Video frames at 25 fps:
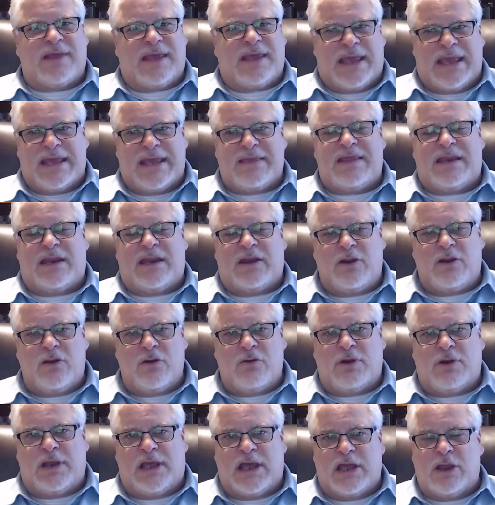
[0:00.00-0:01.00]
easy to
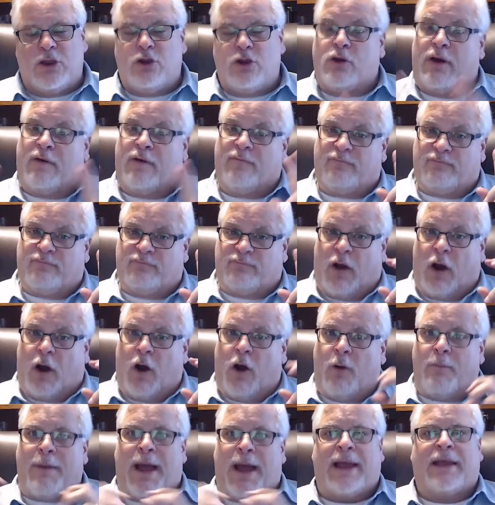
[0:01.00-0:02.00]
do to get you to
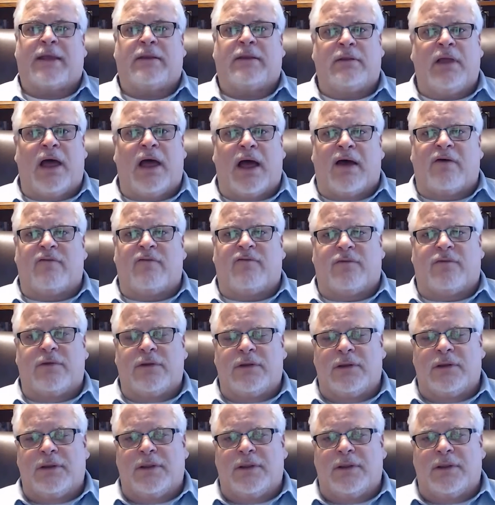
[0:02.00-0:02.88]
fall back in love.